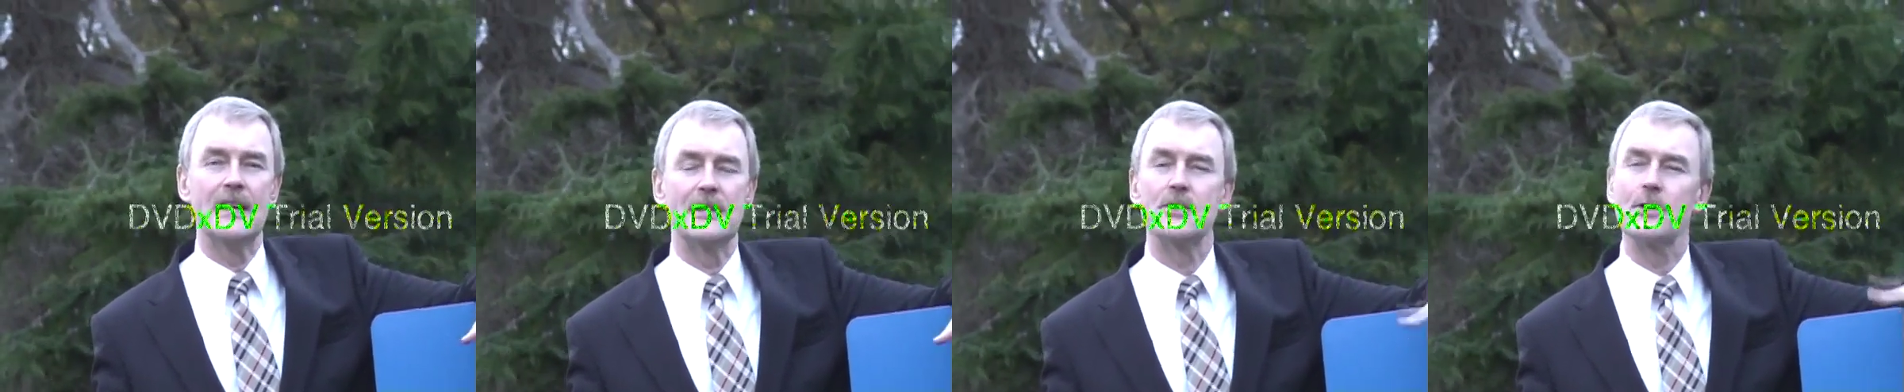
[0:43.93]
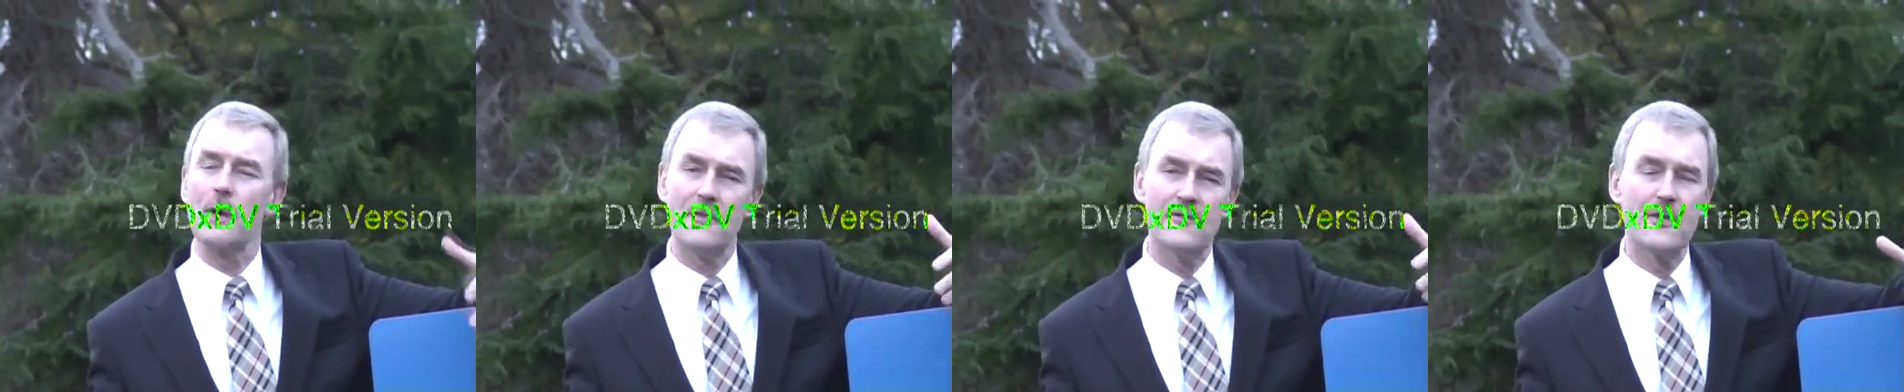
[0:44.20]
And
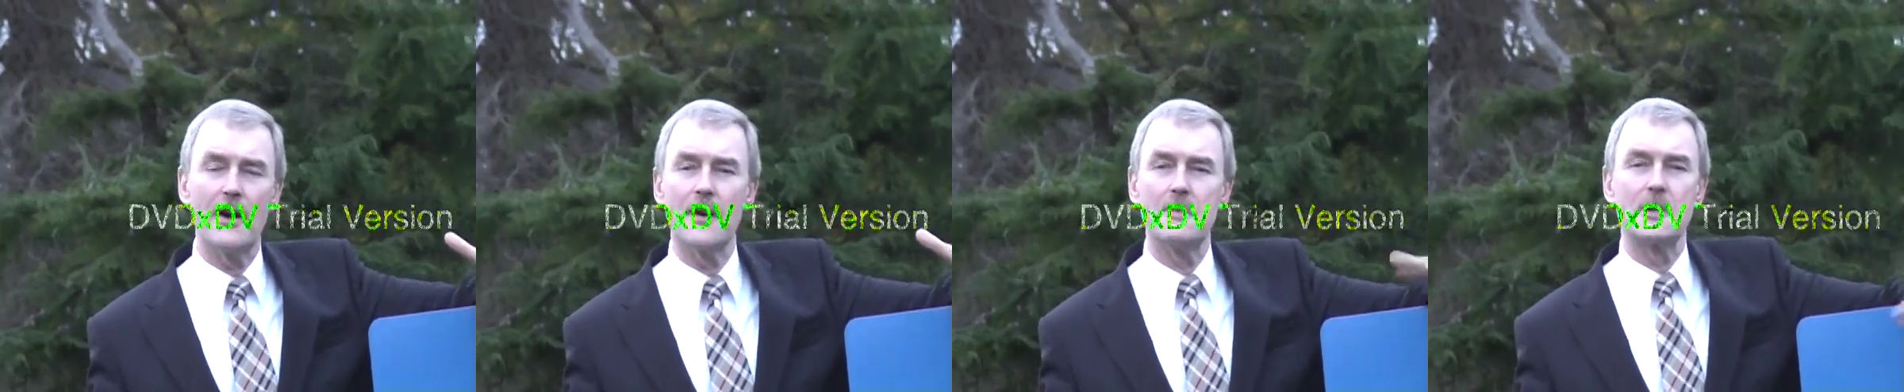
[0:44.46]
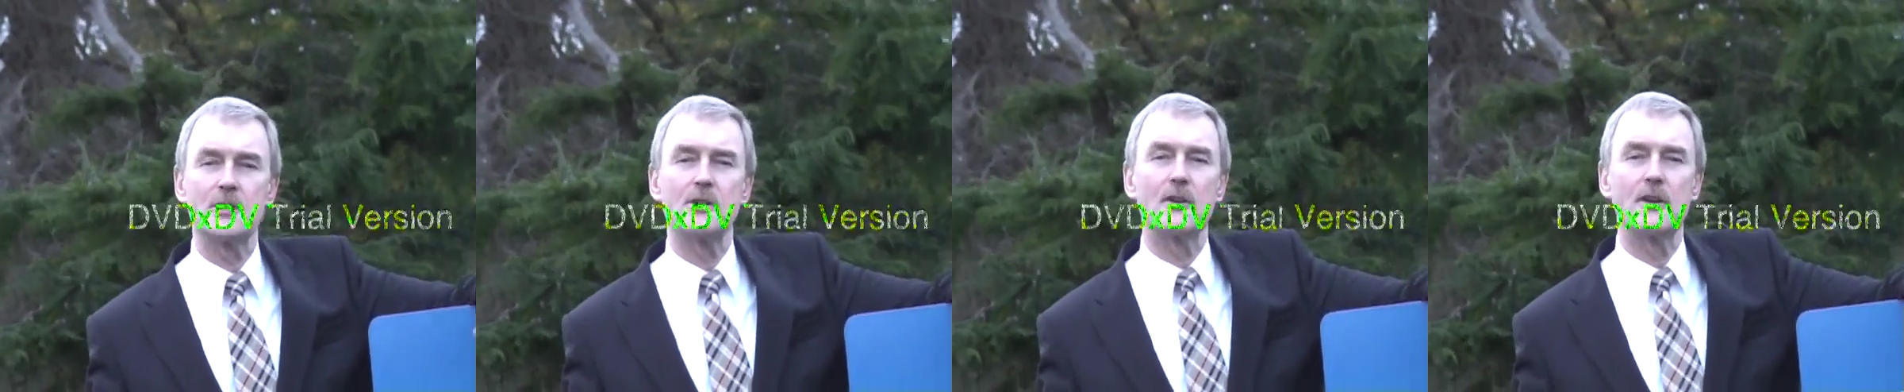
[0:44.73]
so I'm very
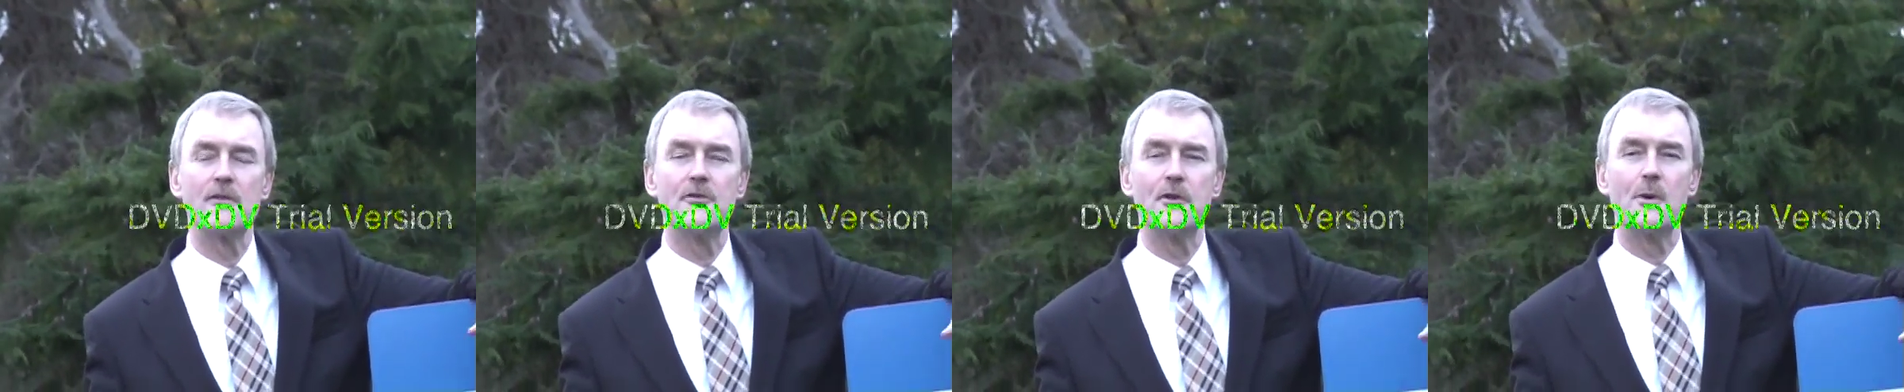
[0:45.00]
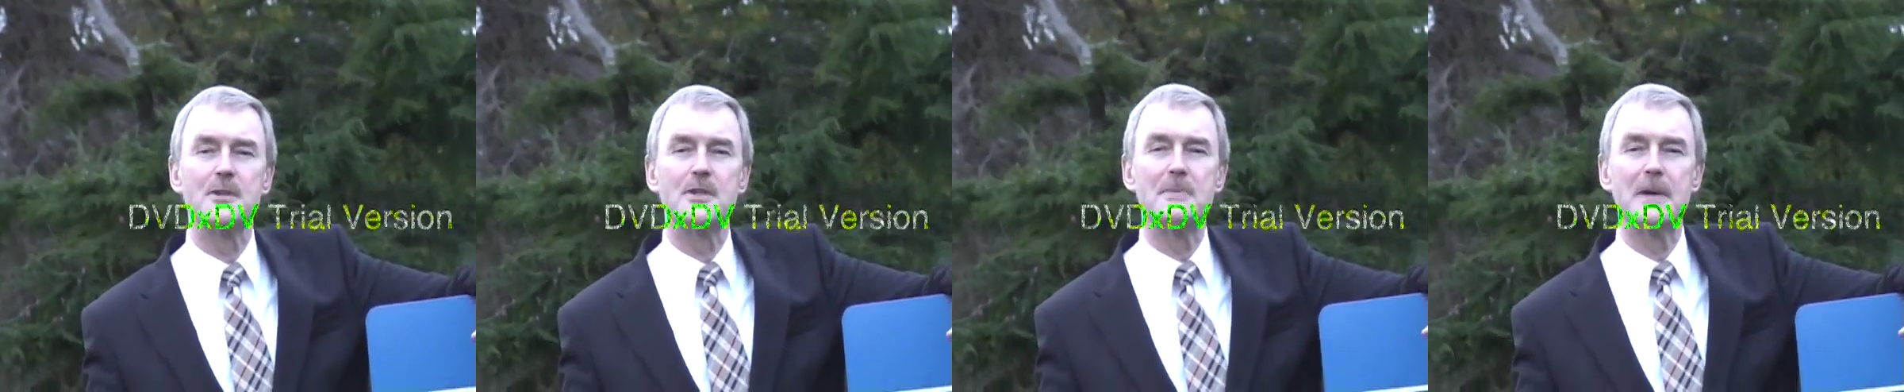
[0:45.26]
much looking
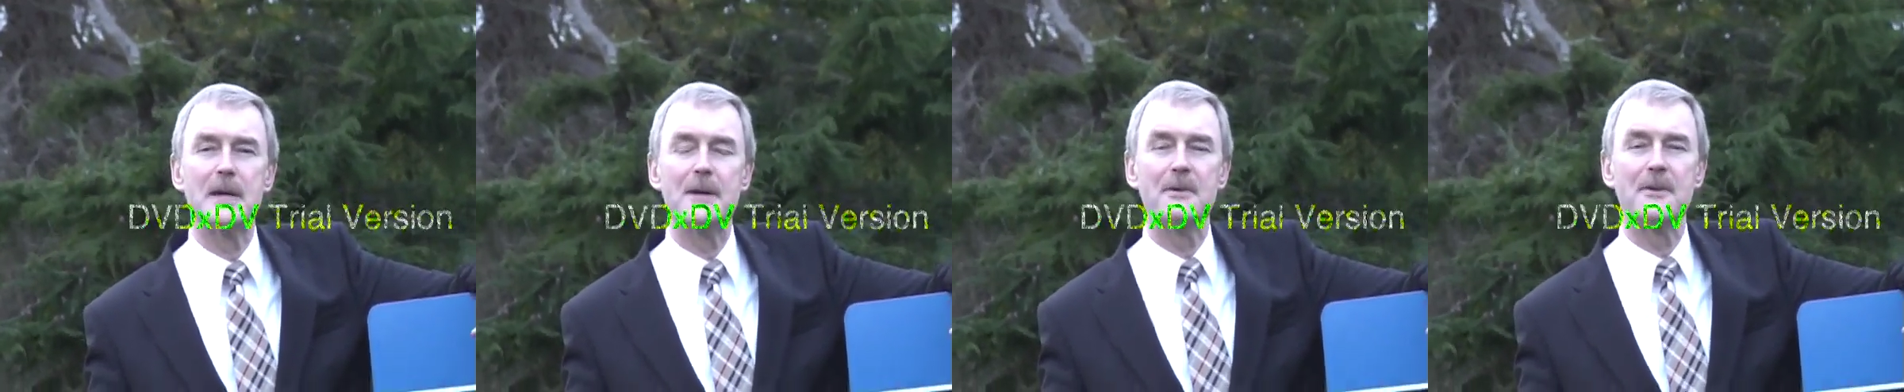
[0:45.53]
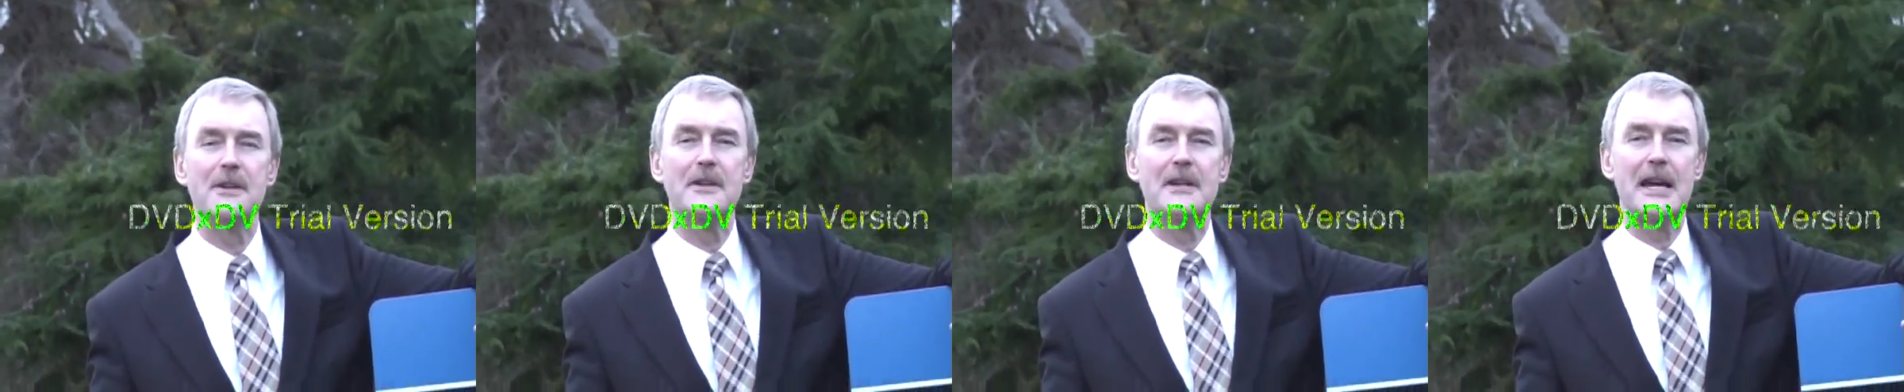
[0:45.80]
forward to being
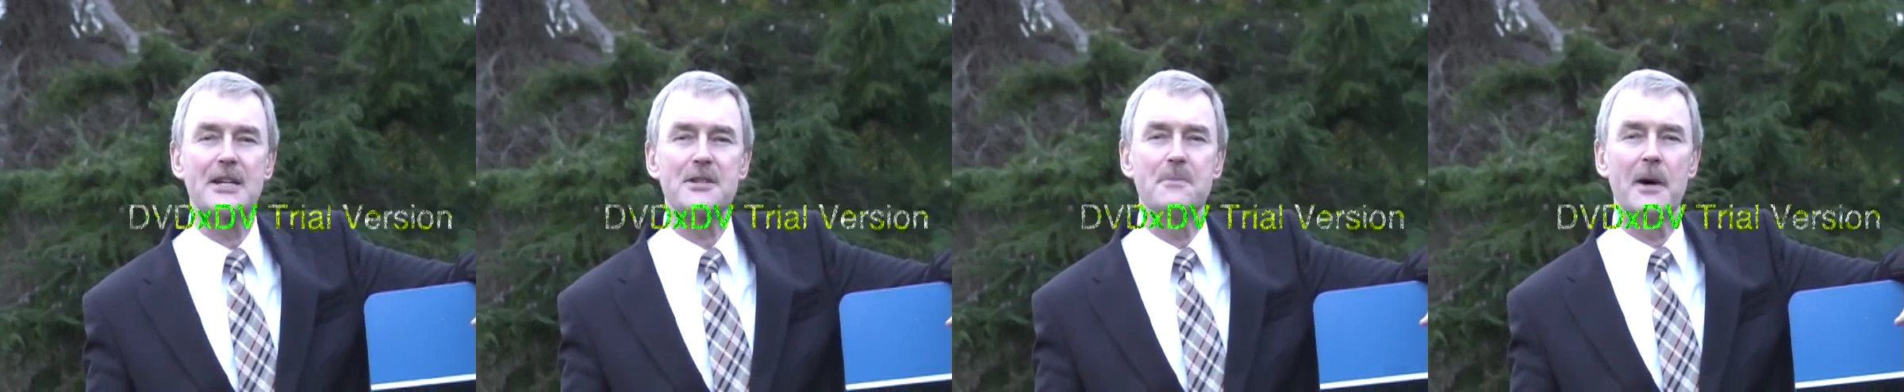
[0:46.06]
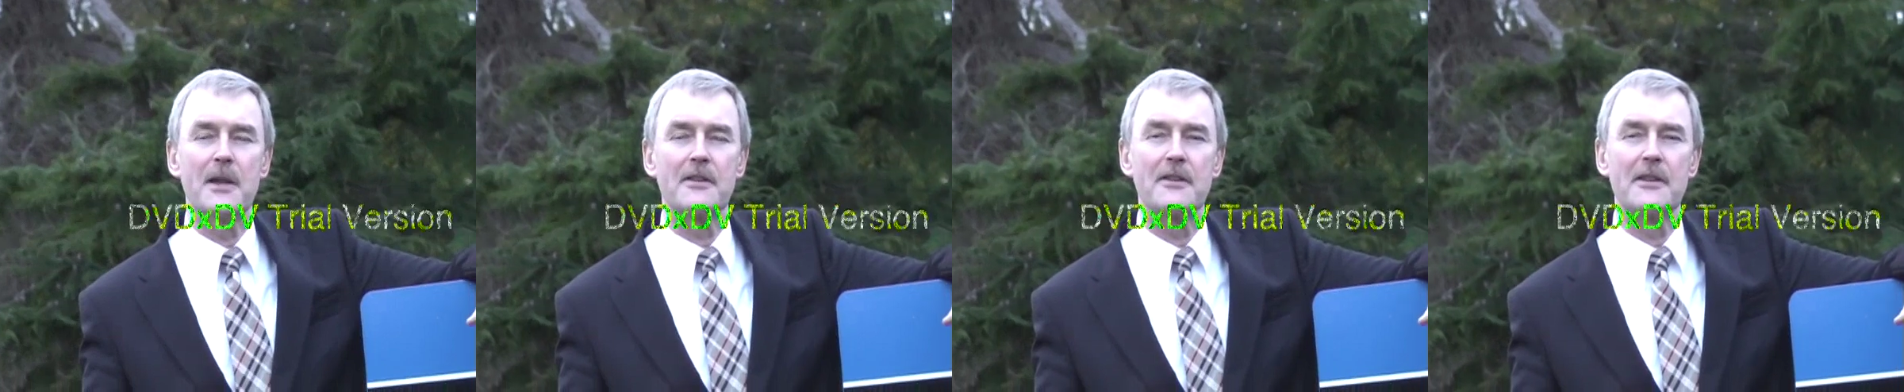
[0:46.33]
with you next
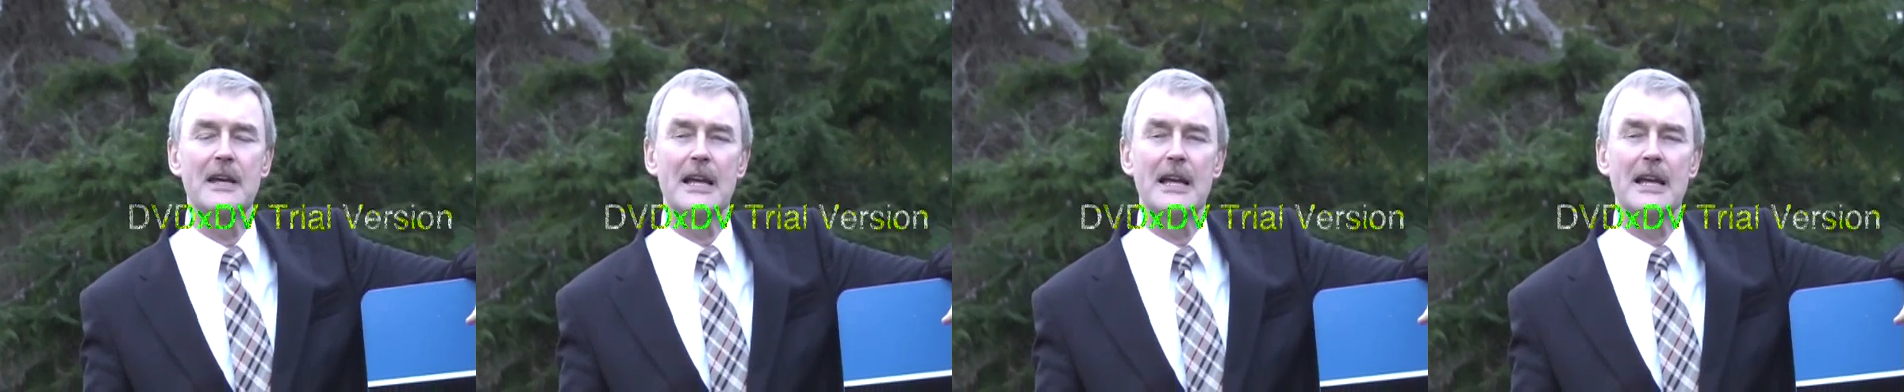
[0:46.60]
month.